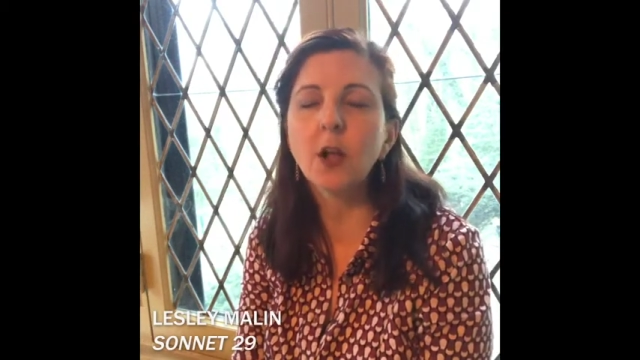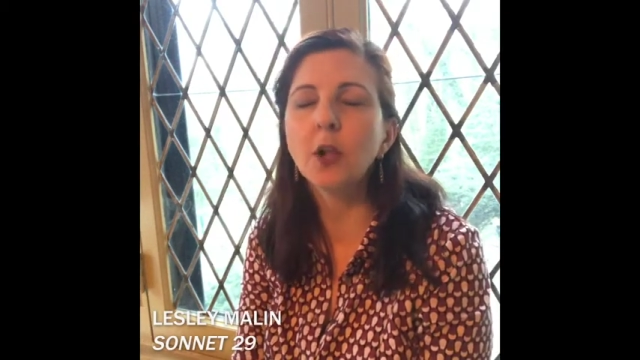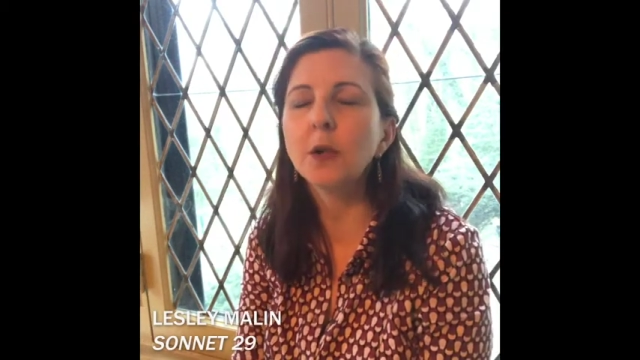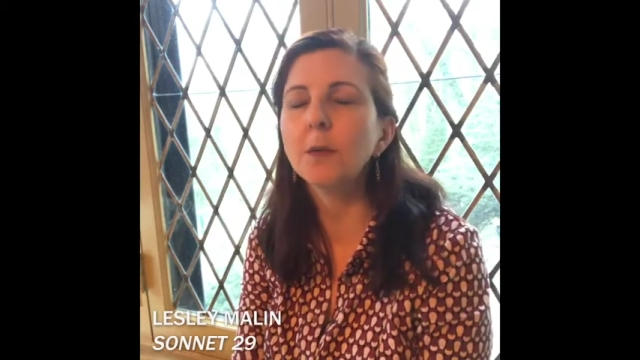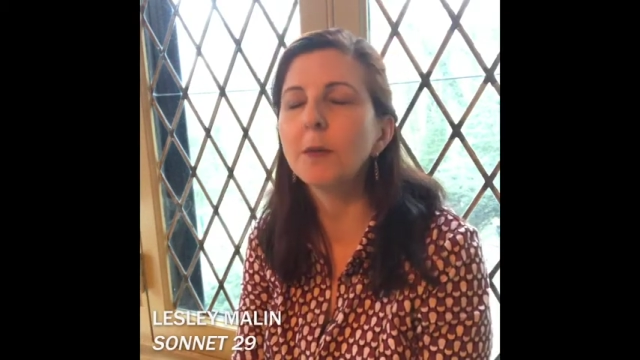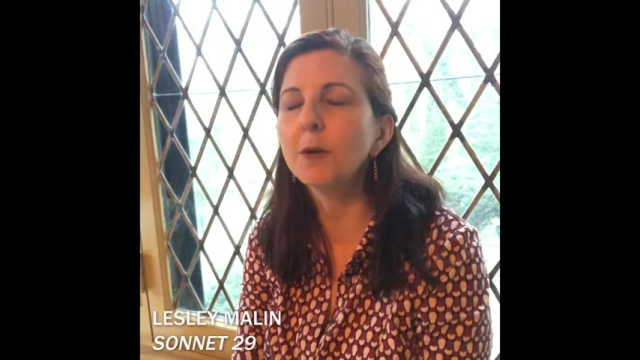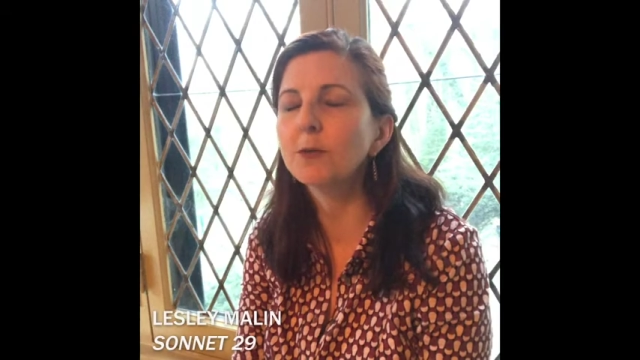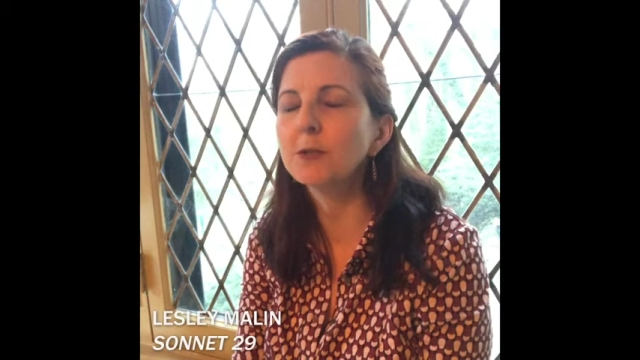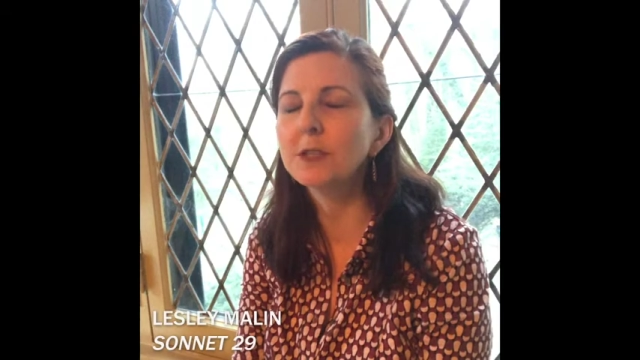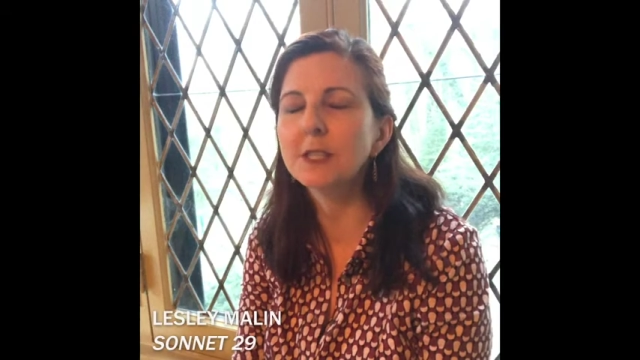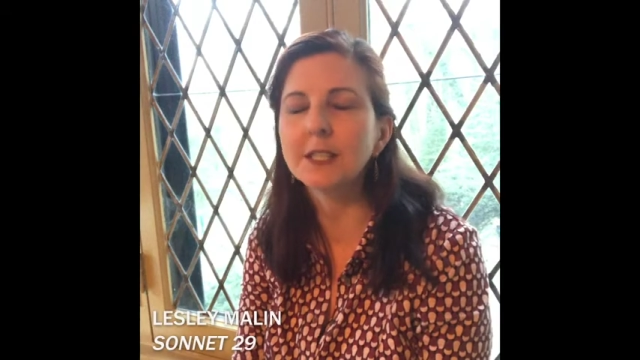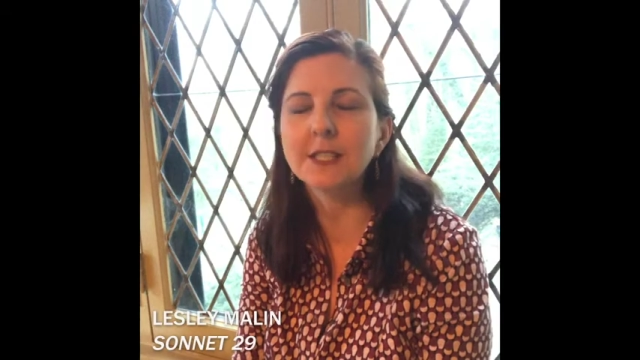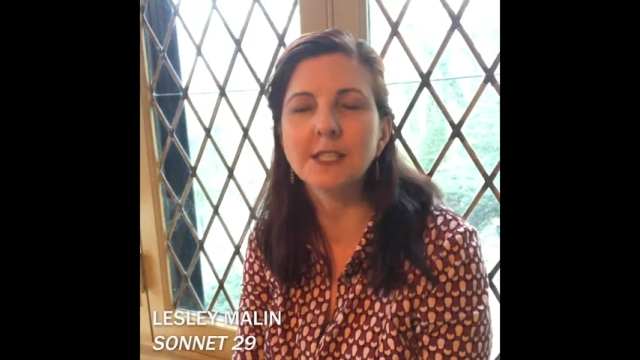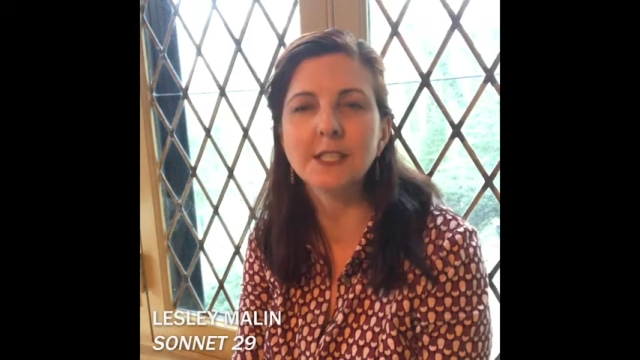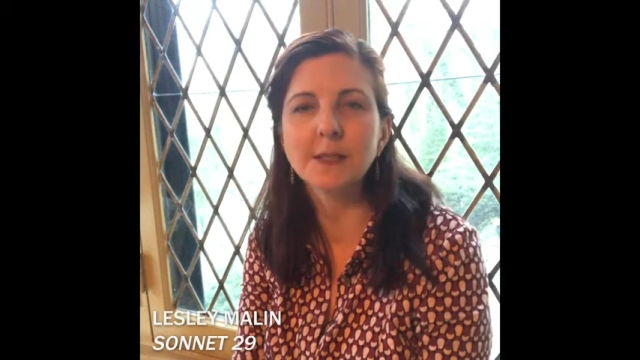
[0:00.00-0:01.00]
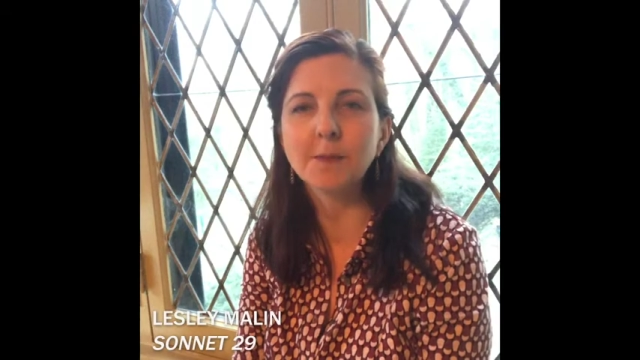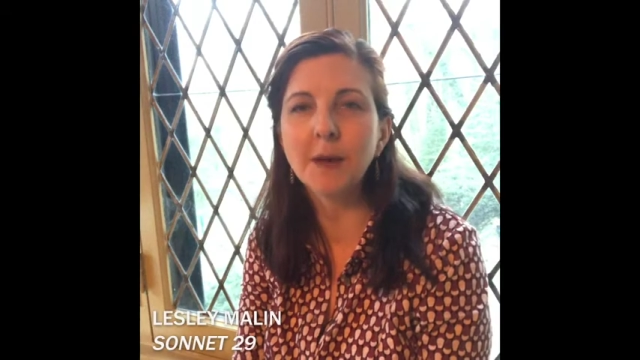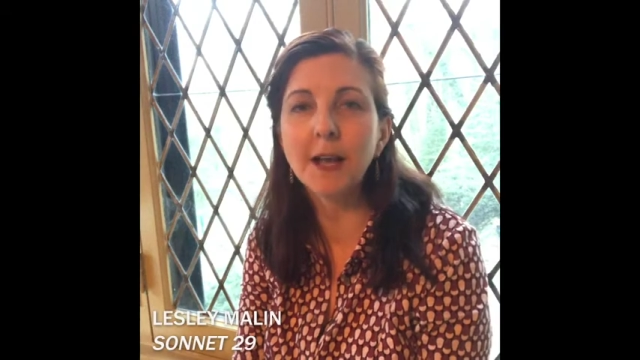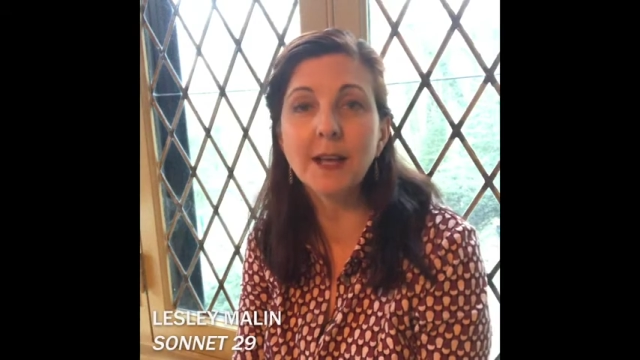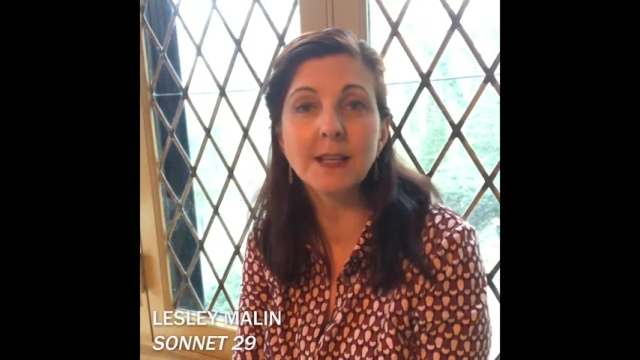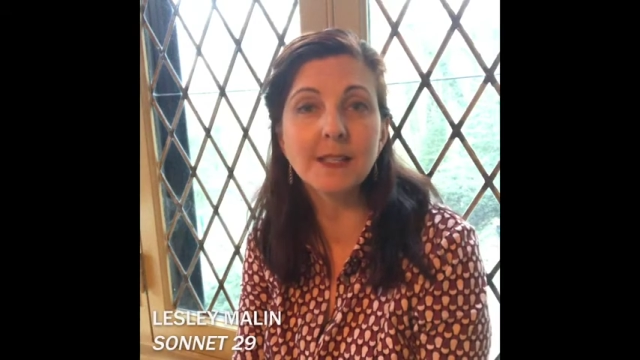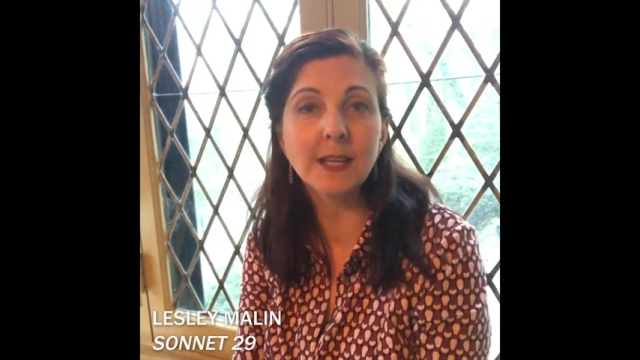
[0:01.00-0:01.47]
almost
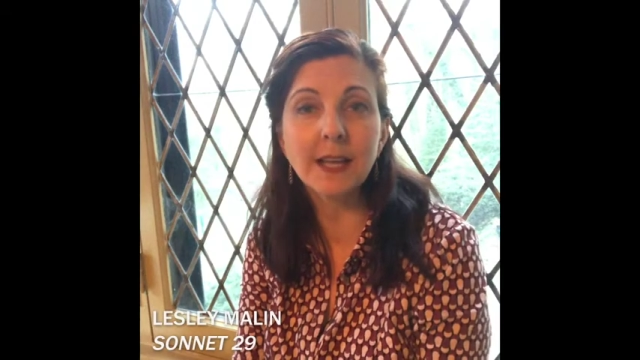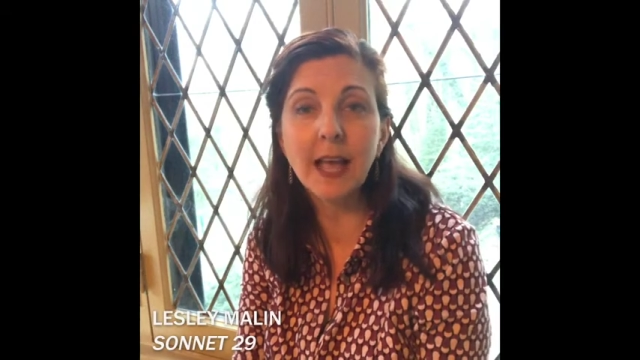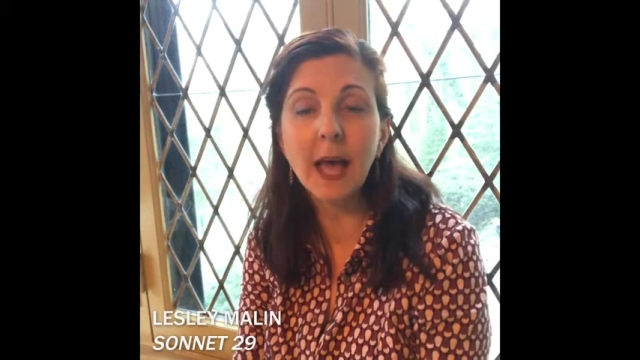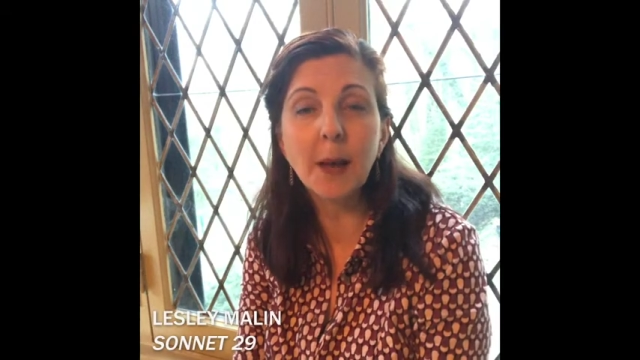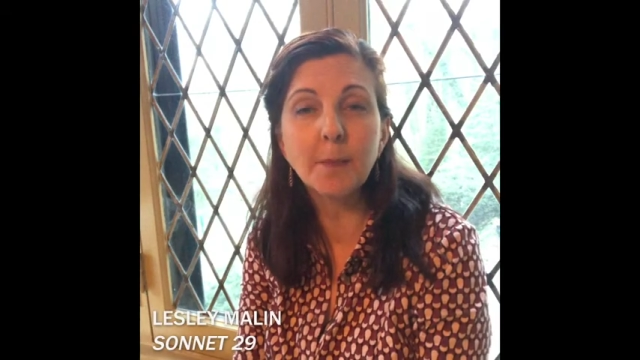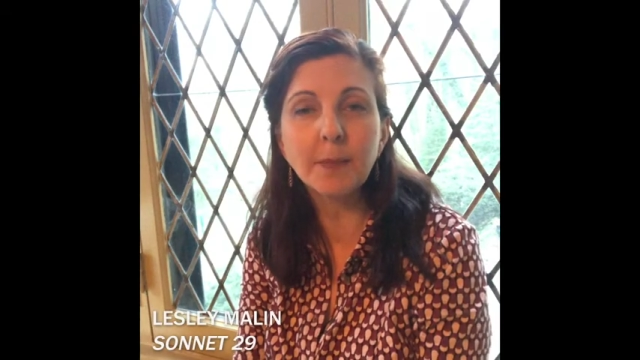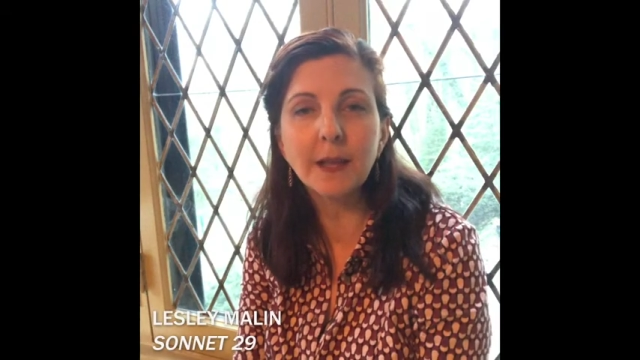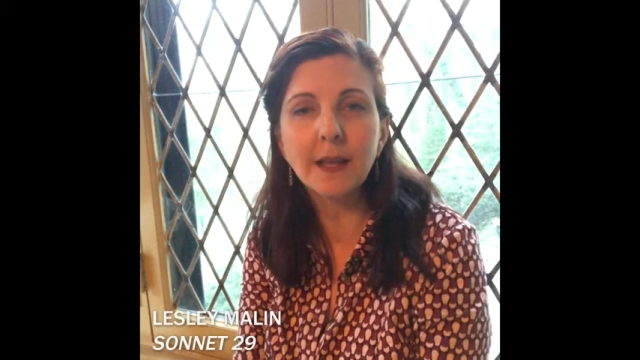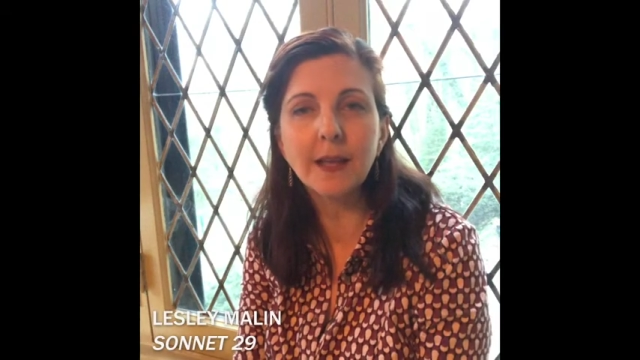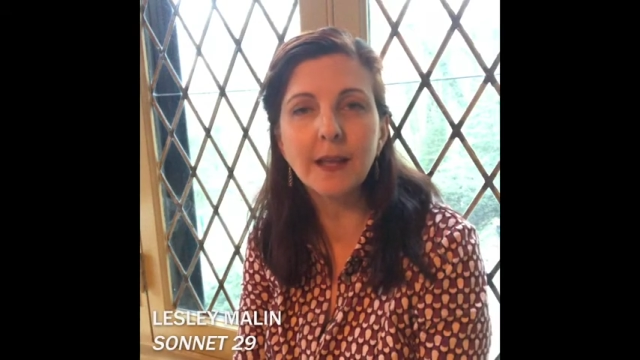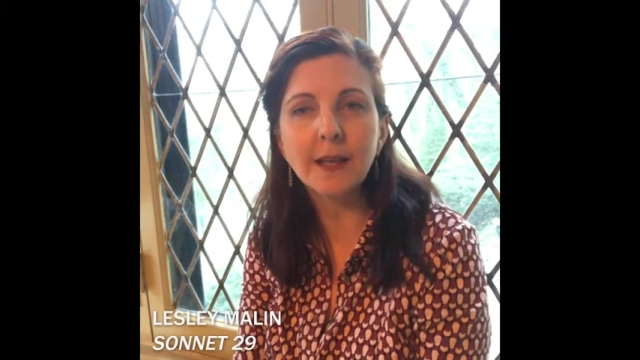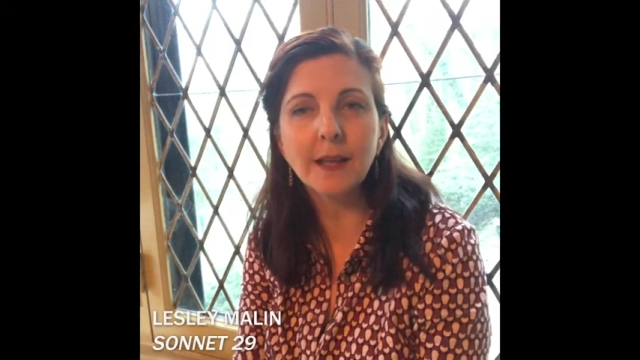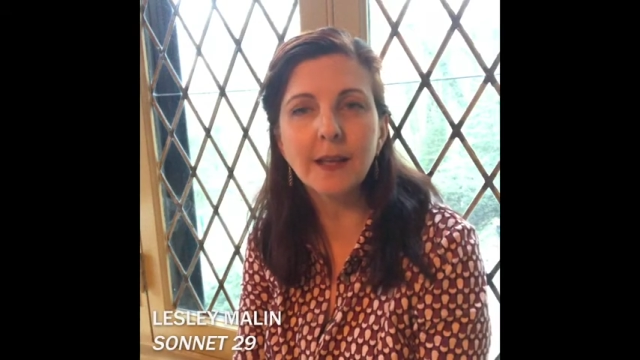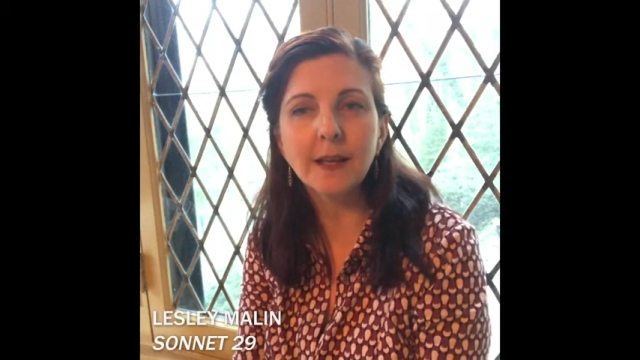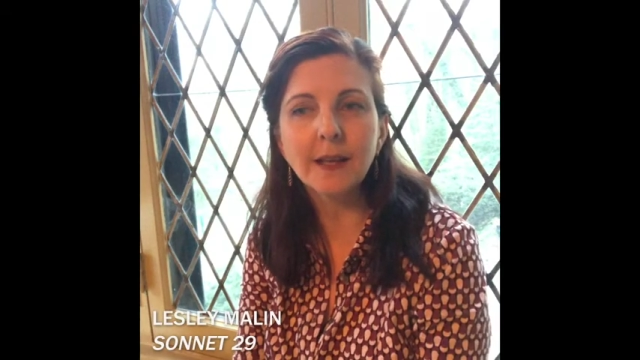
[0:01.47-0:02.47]
despising, haply,